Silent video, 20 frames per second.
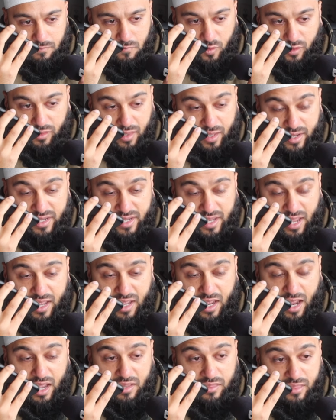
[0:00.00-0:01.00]
Wallahi,
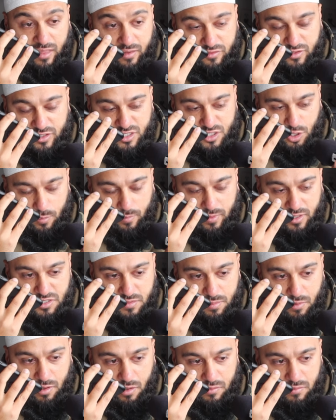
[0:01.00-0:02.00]
I, I love you so
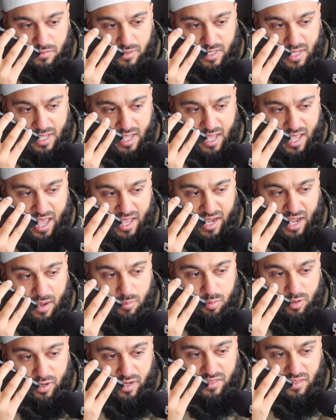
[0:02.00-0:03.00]
much, bro. And I
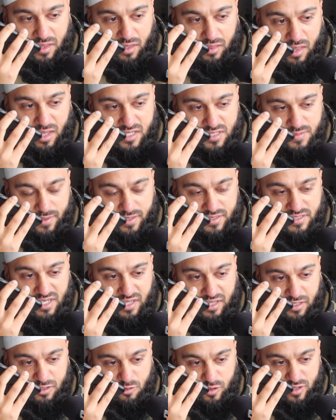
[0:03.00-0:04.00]
pray that Allah
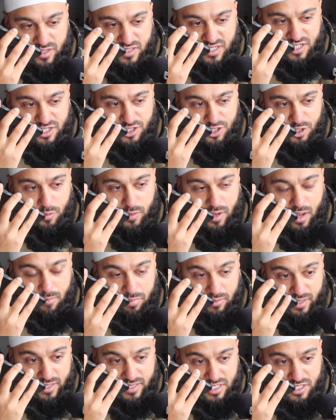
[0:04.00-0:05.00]
SWT increases you and
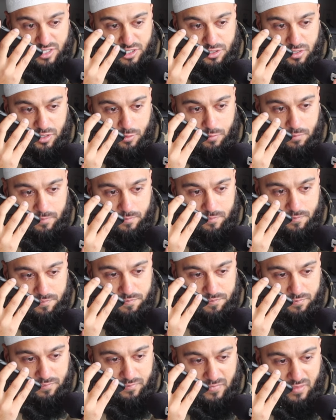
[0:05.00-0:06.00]
blesses you.
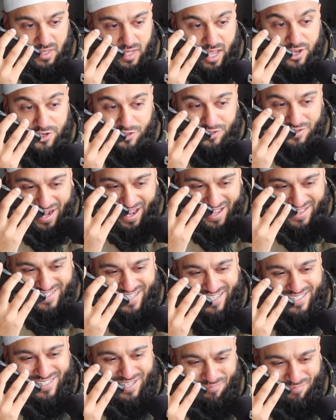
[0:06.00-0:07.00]
And
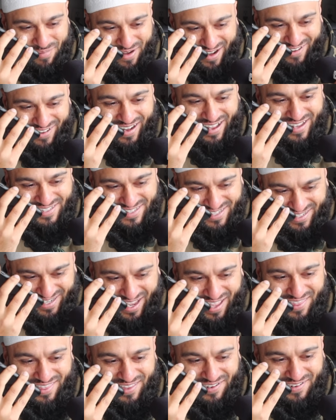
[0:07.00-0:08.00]
unites us in paradise
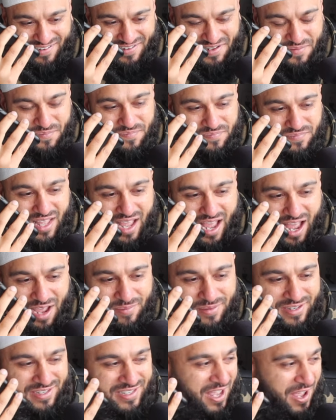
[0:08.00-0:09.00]
together.
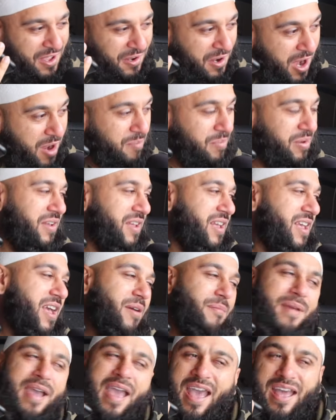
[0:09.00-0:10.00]
Ameen, Ya Rab,
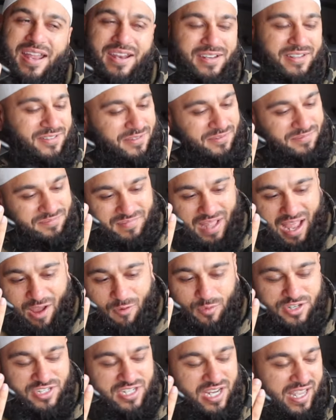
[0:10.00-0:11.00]
man. I
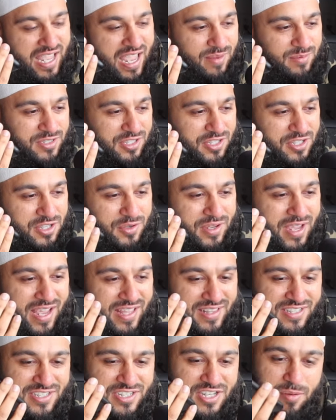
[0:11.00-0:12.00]
wish I came to the
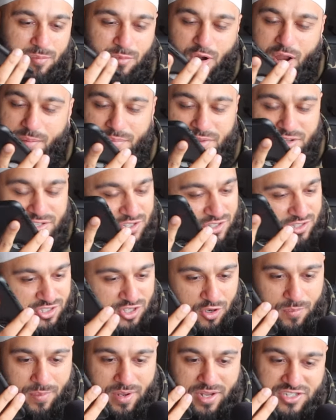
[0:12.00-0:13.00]
UK this year, bro. I miss you
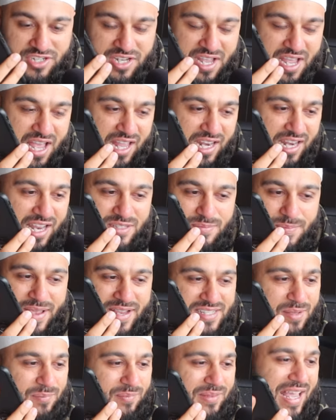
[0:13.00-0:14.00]
so much. Let's
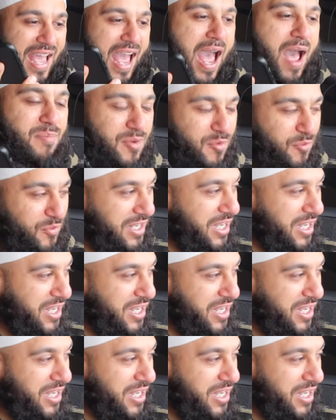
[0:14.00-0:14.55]
make something happen.